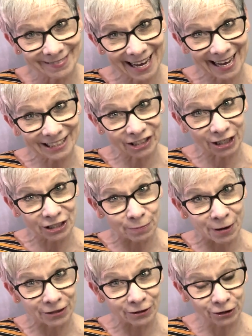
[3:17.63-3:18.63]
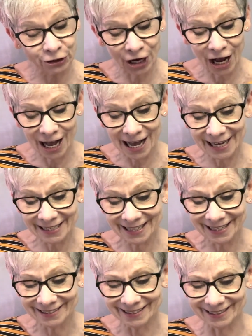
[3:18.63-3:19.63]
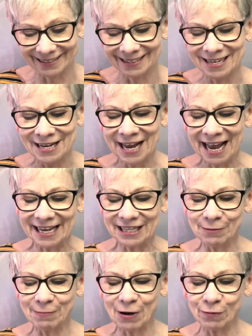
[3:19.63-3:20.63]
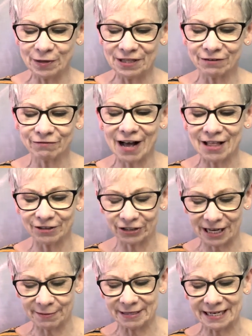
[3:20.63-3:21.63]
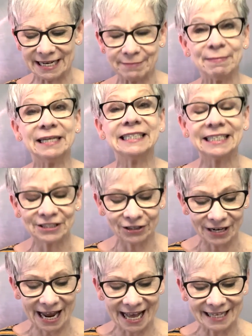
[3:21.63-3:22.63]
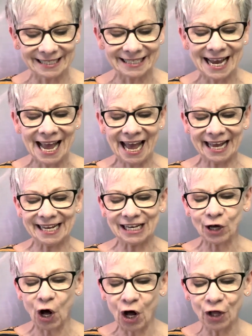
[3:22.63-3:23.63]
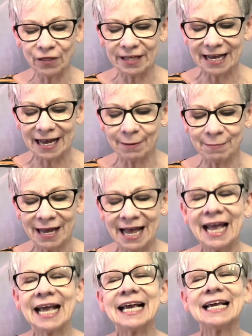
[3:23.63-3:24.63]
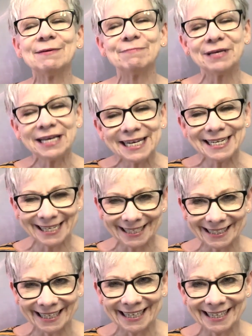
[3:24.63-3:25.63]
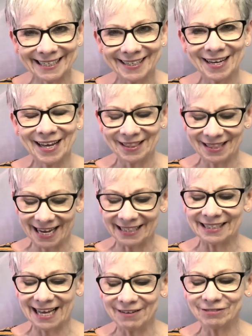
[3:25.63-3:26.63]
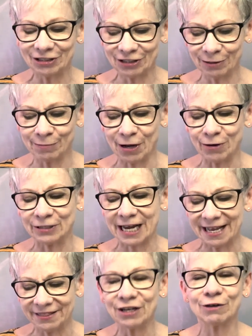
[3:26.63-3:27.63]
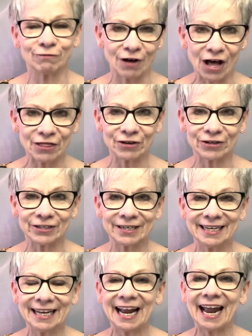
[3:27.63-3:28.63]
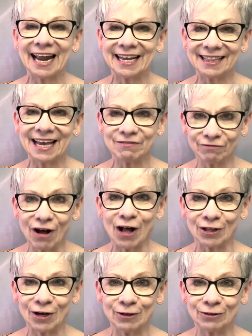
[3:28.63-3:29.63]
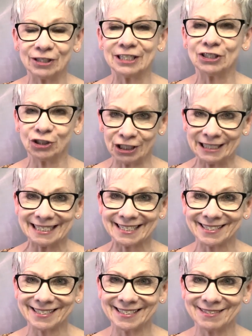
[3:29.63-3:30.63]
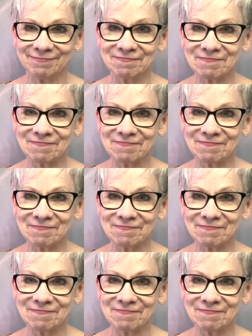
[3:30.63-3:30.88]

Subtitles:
and his brother John, in the boat with their father Zebedee, mending their nets, and he called them. Immediately they left their boat and their father, and they followed Jesus.